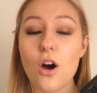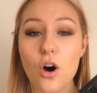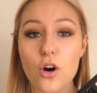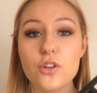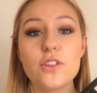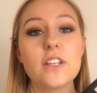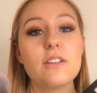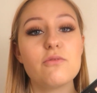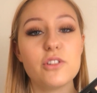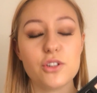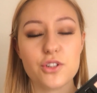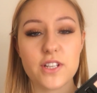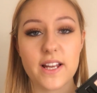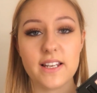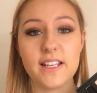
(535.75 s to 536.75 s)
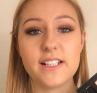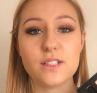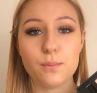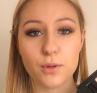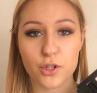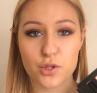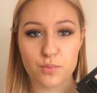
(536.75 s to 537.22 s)
on the Real Techniques
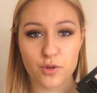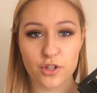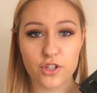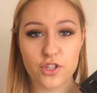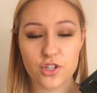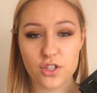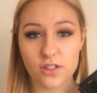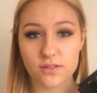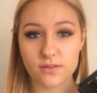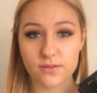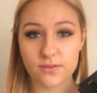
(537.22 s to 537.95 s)
blush brush.